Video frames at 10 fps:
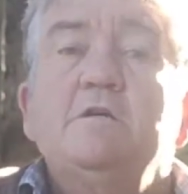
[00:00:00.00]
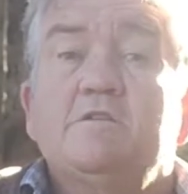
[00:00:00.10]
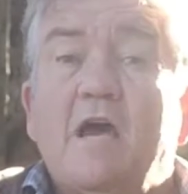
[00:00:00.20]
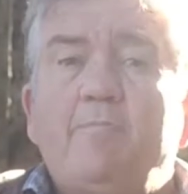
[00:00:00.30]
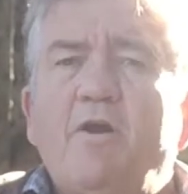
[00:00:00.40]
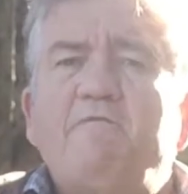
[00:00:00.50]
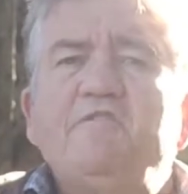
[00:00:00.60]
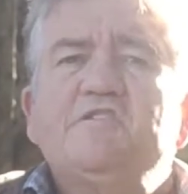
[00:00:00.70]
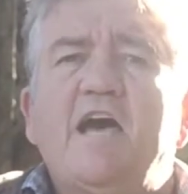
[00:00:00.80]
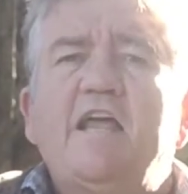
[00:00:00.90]
So I
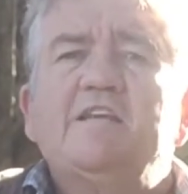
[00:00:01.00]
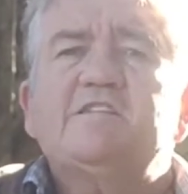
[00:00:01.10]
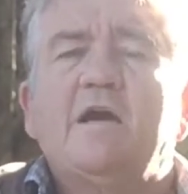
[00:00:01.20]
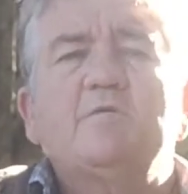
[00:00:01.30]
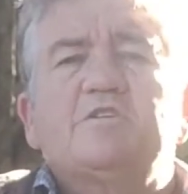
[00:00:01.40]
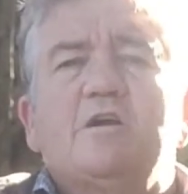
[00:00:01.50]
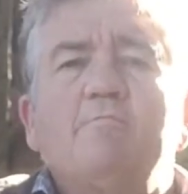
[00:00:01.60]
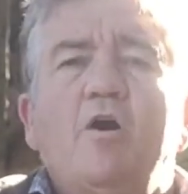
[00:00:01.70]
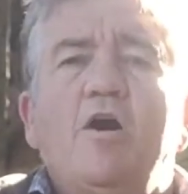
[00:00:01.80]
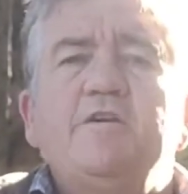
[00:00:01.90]
prophesied as I was
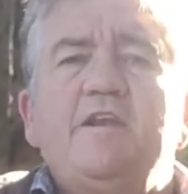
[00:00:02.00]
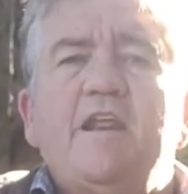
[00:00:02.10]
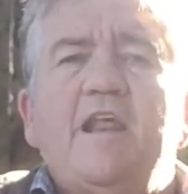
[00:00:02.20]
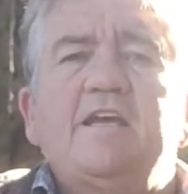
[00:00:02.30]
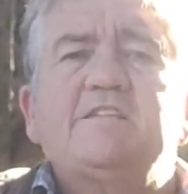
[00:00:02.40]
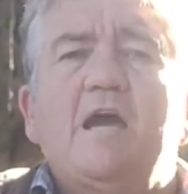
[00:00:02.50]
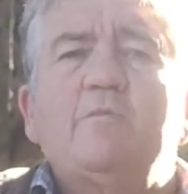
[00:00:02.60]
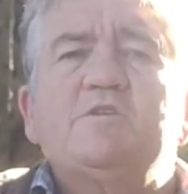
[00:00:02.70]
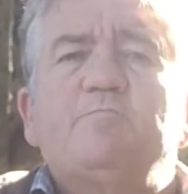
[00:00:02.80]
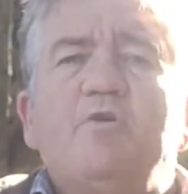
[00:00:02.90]
commanded, and as I
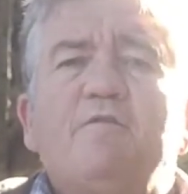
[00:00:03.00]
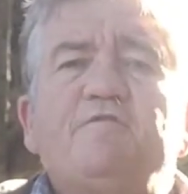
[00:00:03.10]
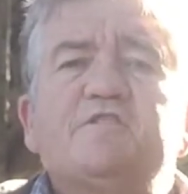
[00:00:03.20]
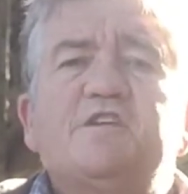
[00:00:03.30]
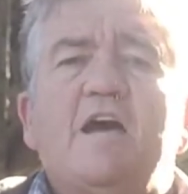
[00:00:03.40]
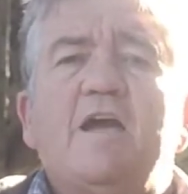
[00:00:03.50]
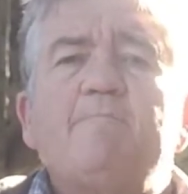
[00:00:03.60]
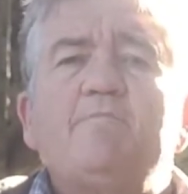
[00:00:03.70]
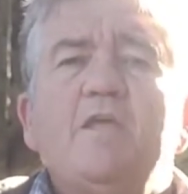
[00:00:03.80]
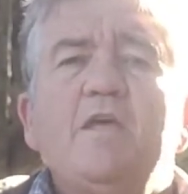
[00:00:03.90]
was
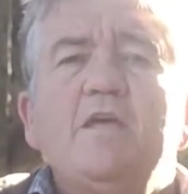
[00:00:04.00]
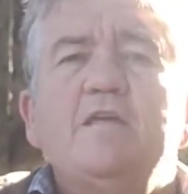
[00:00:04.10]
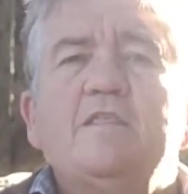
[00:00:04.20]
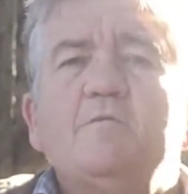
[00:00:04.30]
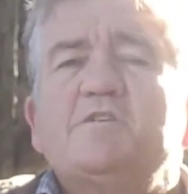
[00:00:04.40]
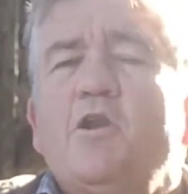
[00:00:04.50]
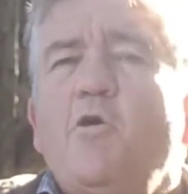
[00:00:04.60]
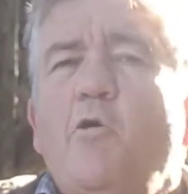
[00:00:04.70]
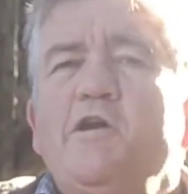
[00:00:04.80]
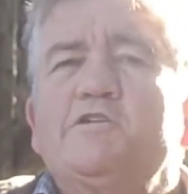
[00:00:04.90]
prophesying, there was a
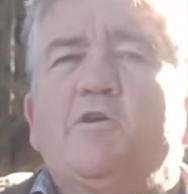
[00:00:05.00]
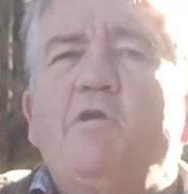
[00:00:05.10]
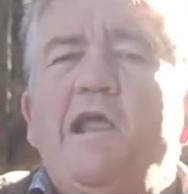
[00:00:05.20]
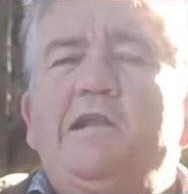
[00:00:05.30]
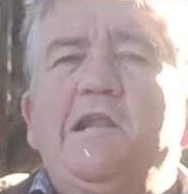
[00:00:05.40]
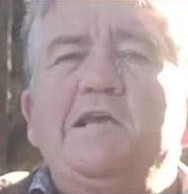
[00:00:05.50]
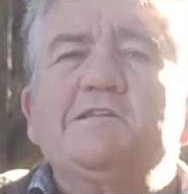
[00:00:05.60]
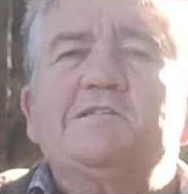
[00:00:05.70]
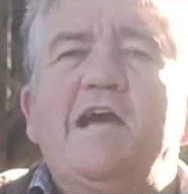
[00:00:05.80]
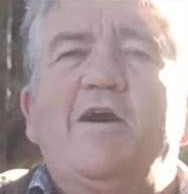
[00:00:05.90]
noise, a rattling
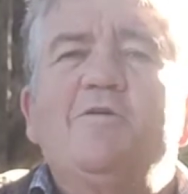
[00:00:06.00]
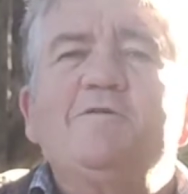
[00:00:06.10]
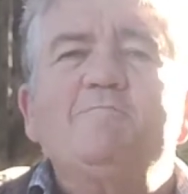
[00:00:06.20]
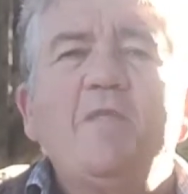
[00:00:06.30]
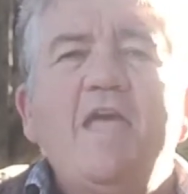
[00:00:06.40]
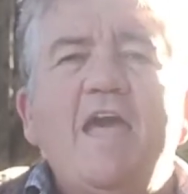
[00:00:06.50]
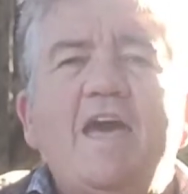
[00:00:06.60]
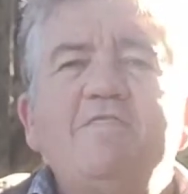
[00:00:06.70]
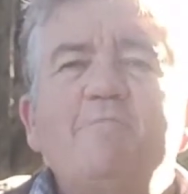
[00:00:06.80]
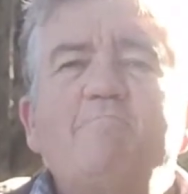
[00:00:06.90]
sound,
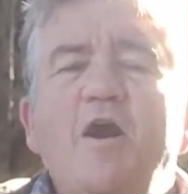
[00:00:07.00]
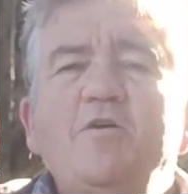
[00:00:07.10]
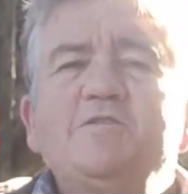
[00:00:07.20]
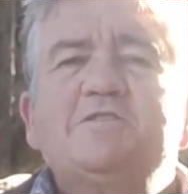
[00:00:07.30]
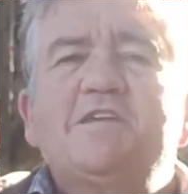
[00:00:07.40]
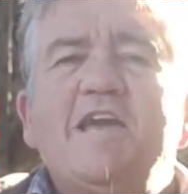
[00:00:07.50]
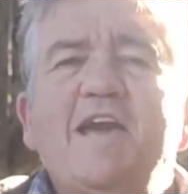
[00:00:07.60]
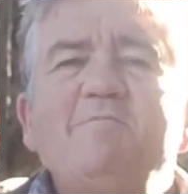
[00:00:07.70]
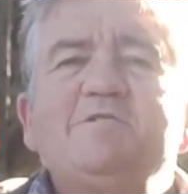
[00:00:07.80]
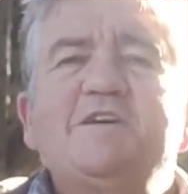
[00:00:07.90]
and the bones
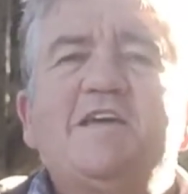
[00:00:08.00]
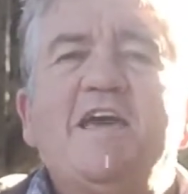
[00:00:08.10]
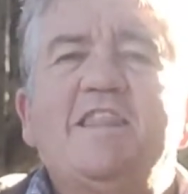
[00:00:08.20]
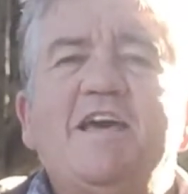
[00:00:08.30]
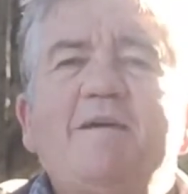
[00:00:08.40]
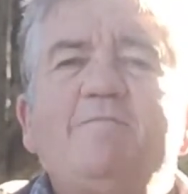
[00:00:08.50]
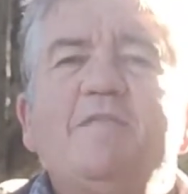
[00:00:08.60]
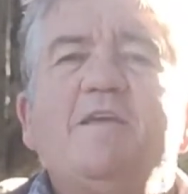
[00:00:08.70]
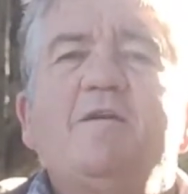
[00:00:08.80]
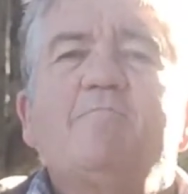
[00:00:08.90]
came together,
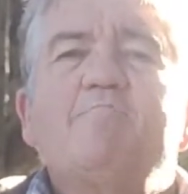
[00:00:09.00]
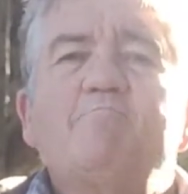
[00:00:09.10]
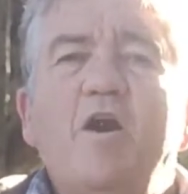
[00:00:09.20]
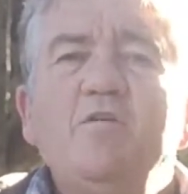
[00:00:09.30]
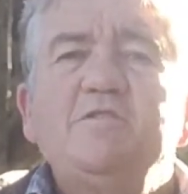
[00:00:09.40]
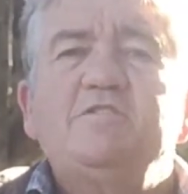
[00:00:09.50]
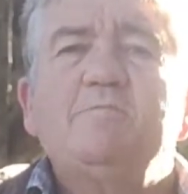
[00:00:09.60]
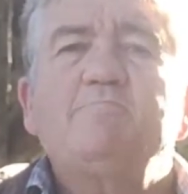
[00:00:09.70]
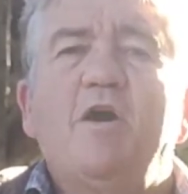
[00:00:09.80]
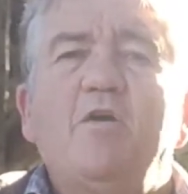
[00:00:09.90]
bone
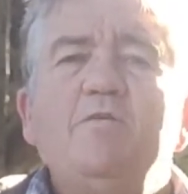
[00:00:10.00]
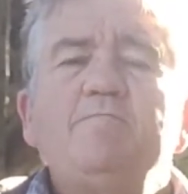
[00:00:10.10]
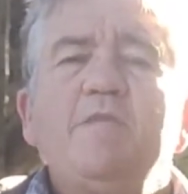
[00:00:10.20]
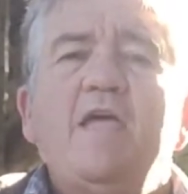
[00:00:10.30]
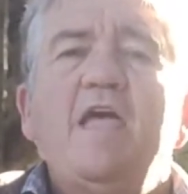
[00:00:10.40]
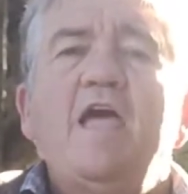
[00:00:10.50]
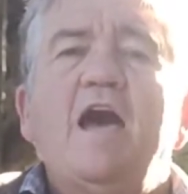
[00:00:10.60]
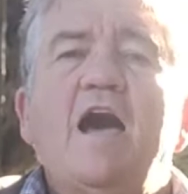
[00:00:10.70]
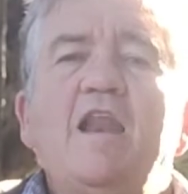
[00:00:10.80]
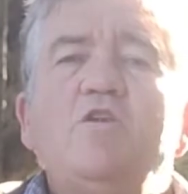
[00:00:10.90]
to bone.
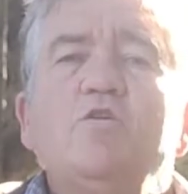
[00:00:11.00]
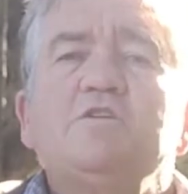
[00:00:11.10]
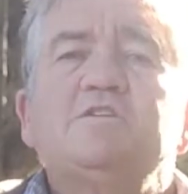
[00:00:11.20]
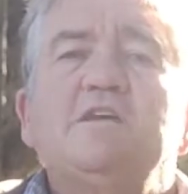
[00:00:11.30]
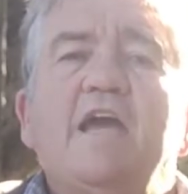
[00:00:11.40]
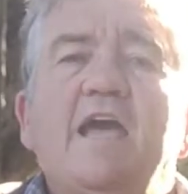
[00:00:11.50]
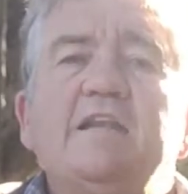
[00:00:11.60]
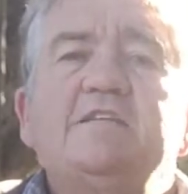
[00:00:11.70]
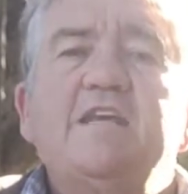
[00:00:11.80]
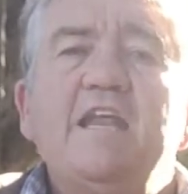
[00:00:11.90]
I looked,
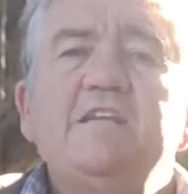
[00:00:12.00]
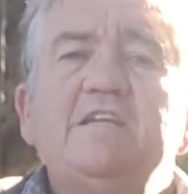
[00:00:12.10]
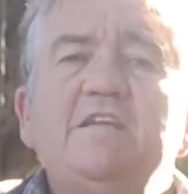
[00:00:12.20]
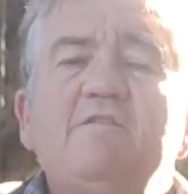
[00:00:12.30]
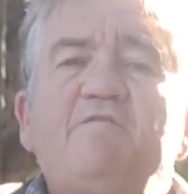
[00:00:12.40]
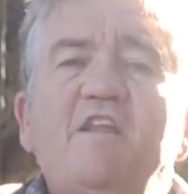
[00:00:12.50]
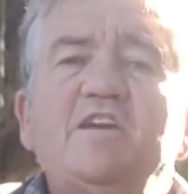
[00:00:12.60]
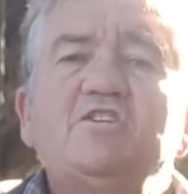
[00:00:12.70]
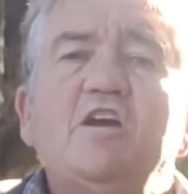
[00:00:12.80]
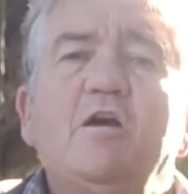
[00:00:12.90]
and tendon and
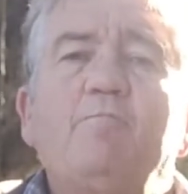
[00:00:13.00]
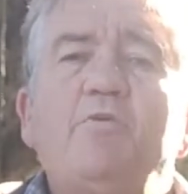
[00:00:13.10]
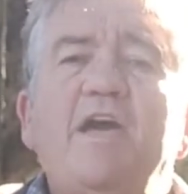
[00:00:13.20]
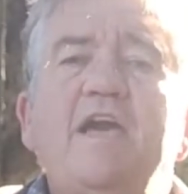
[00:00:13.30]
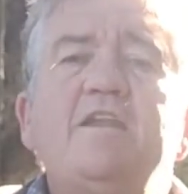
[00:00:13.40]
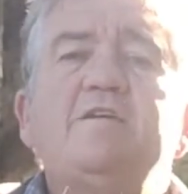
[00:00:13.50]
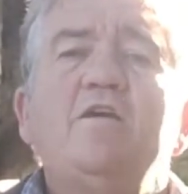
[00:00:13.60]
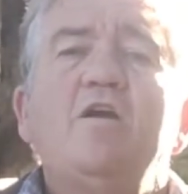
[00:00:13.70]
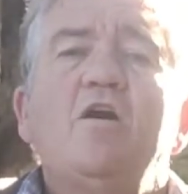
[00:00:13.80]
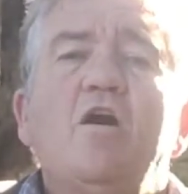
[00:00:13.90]
flesh appeared
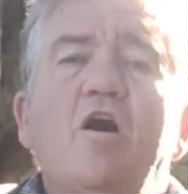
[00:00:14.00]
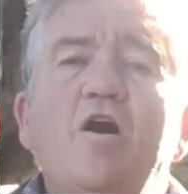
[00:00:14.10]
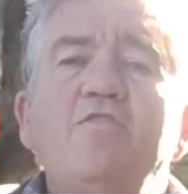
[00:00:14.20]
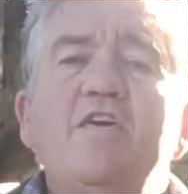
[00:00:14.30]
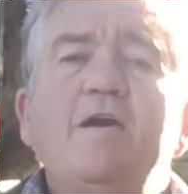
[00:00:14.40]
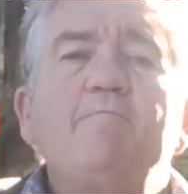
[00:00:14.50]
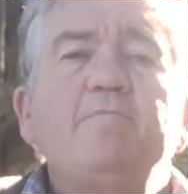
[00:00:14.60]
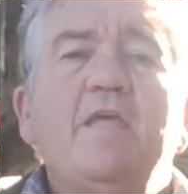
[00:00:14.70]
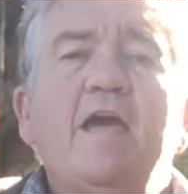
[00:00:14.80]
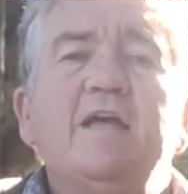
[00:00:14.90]
on
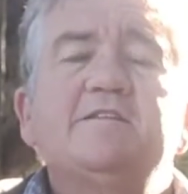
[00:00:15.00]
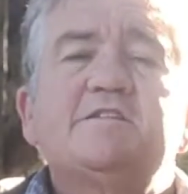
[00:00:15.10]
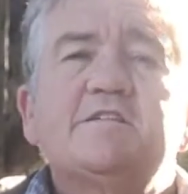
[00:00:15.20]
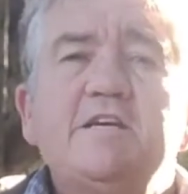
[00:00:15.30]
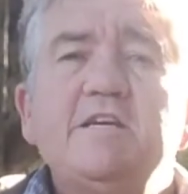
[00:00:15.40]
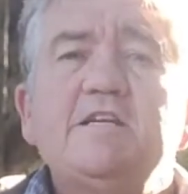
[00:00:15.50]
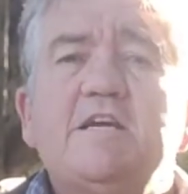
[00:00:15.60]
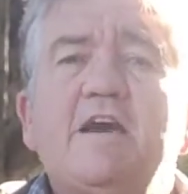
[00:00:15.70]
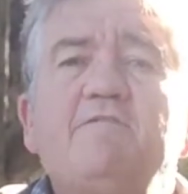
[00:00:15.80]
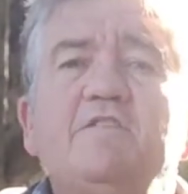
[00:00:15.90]
them, and skin
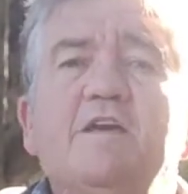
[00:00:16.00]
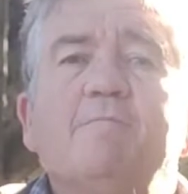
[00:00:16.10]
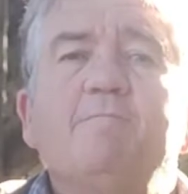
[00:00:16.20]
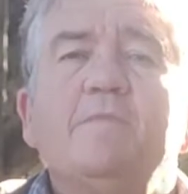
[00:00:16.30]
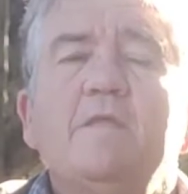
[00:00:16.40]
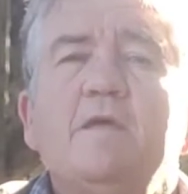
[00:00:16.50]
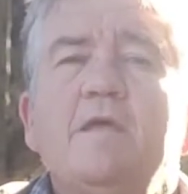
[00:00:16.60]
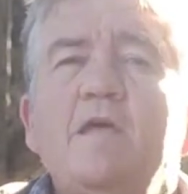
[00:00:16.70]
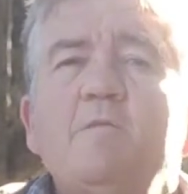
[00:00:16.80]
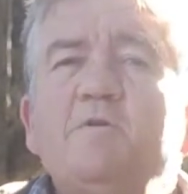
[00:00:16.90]
covered them.
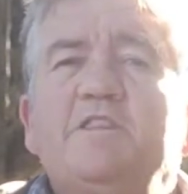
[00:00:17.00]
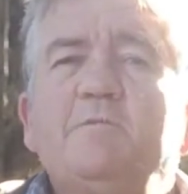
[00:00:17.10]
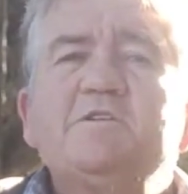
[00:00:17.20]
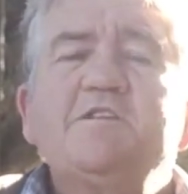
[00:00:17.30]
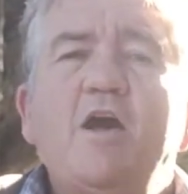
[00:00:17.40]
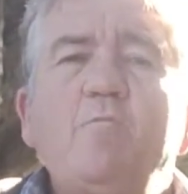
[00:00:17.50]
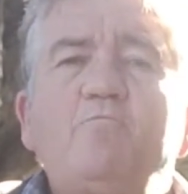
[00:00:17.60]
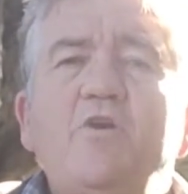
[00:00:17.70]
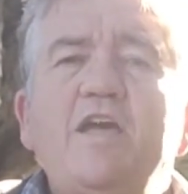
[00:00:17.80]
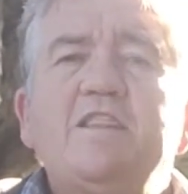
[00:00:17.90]
But there was no
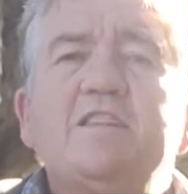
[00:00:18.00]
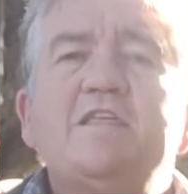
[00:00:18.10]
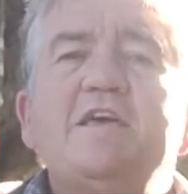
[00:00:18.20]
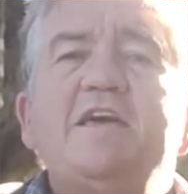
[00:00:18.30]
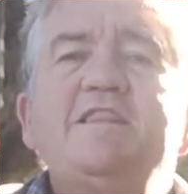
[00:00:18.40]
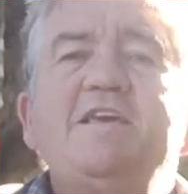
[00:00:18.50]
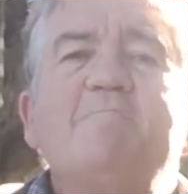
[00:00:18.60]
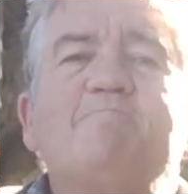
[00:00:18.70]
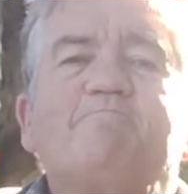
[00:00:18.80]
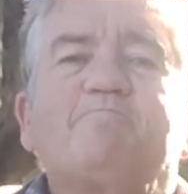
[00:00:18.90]
breath in
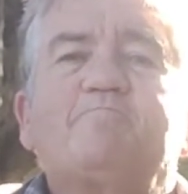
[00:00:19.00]
them.